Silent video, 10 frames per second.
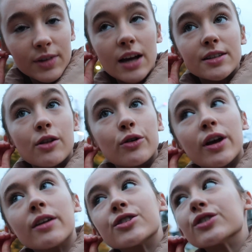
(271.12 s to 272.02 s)
Guys, I
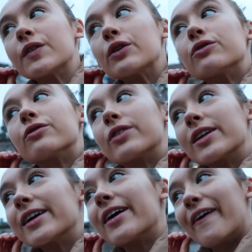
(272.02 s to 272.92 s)
low-key just feel
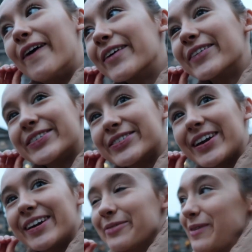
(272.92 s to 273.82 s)
really awkward right now,